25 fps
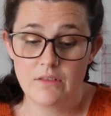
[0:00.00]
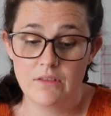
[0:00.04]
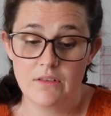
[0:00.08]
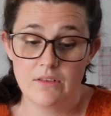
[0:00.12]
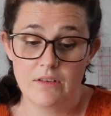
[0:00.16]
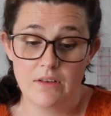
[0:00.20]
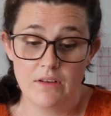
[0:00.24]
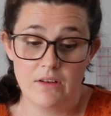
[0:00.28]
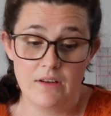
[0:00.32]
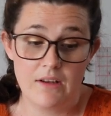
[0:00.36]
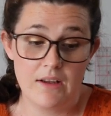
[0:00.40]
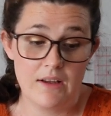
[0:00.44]

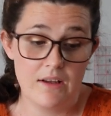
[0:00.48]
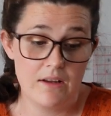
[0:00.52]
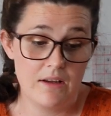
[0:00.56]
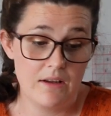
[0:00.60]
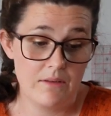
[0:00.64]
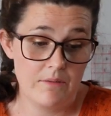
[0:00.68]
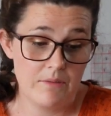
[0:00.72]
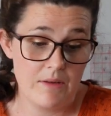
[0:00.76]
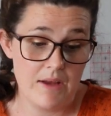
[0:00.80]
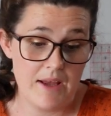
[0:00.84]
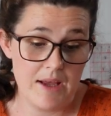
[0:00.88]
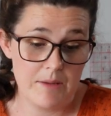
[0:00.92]
the
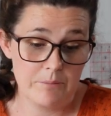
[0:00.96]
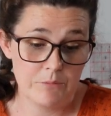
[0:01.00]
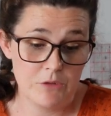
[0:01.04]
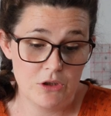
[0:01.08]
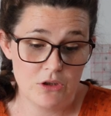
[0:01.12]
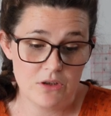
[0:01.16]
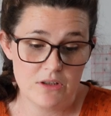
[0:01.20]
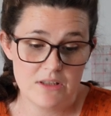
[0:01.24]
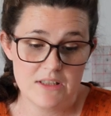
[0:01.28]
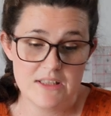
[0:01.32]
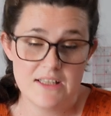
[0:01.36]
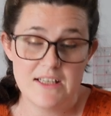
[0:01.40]

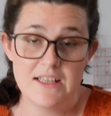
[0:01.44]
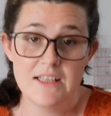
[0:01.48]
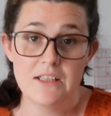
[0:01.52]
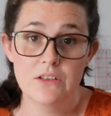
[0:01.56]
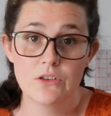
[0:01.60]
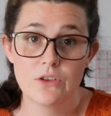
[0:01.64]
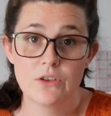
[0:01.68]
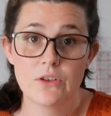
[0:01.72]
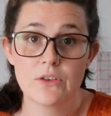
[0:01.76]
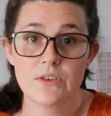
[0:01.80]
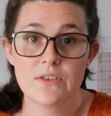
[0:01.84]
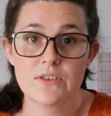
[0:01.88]
Hemlock Tee,
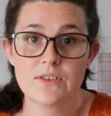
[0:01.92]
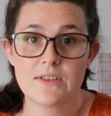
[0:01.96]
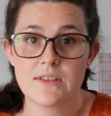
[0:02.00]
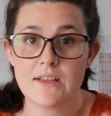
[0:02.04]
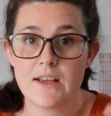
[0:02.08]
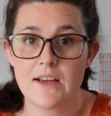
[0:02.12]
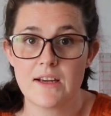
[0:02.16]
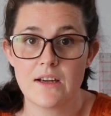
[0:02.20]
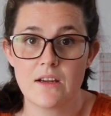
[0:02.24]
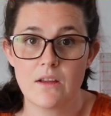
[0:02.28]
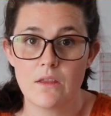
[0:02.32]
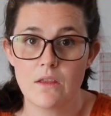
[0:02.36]
looks
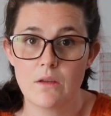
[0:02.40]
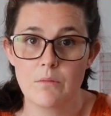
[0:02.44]
like